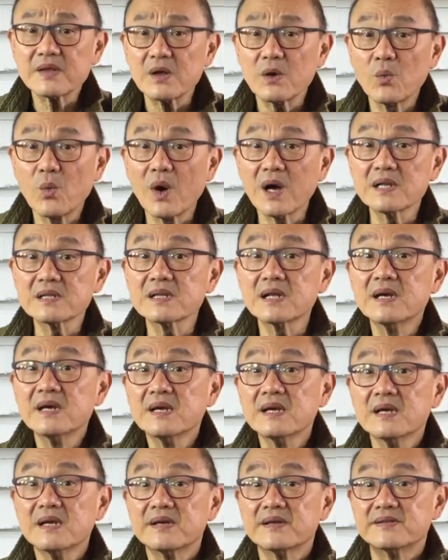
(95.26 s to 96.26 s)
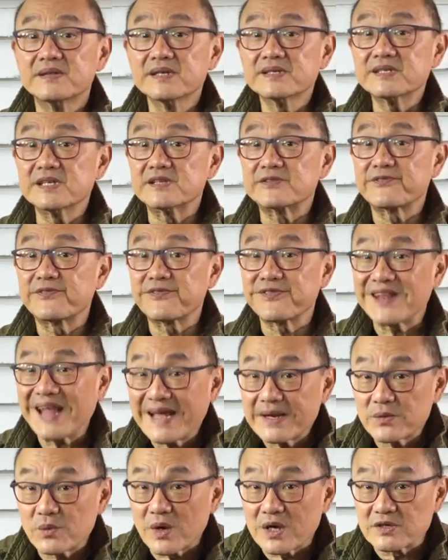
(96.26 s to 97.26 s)
While this is
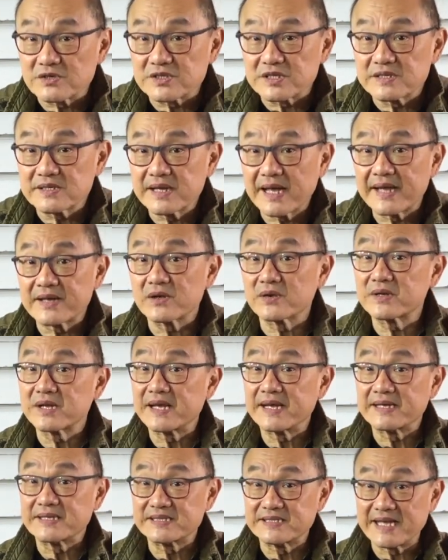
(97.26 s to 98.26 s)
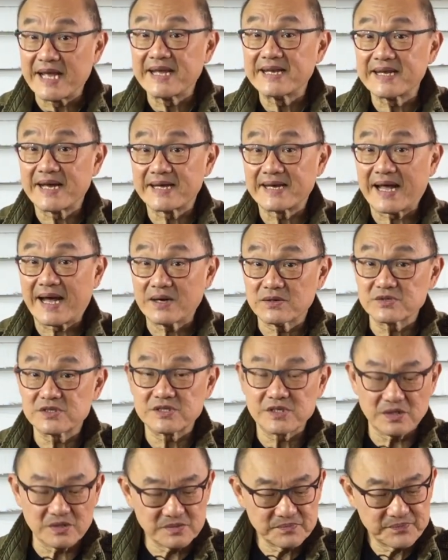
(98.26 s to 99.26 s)
flat-welted and on a day-night
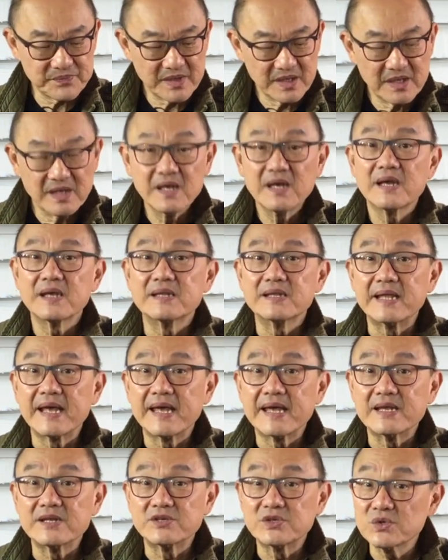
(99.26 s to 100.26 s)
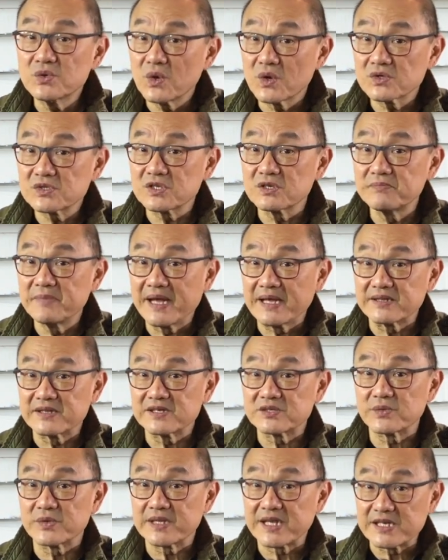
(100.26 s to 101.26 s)
outsole, they do also make
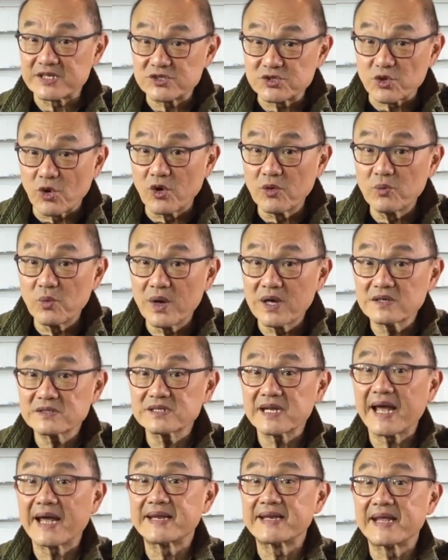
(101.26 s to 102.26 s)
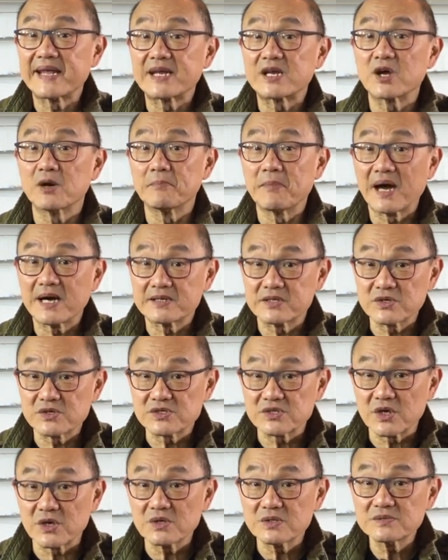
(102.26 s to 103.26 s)
this with a storm welt and a commando
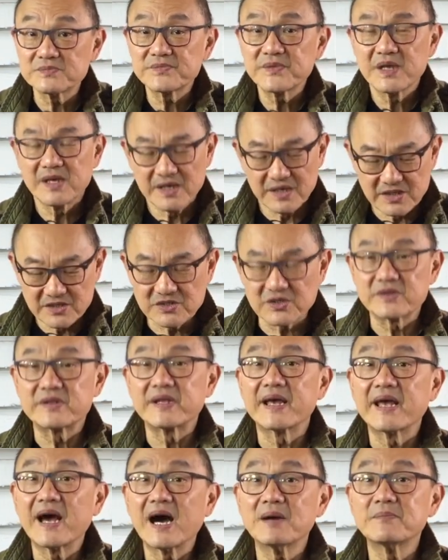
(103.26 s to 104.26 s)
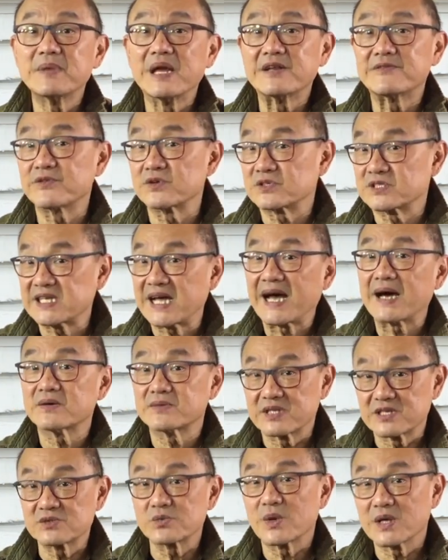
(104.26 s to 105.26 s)
sole, so they are made for
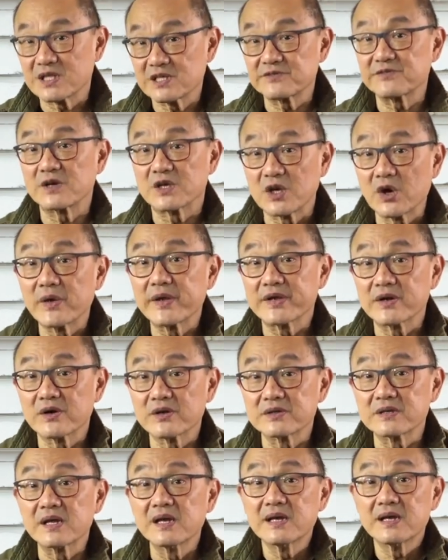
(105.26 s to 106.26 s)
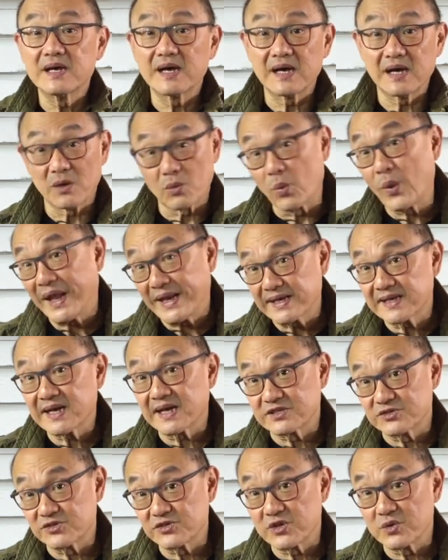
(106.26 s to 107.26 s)
town as well as for going on wet
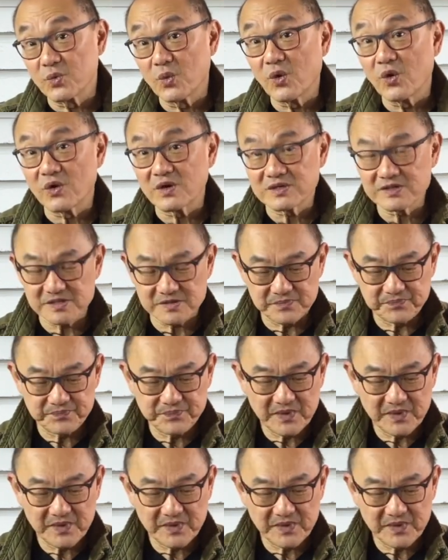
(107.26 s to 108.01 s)
country walks.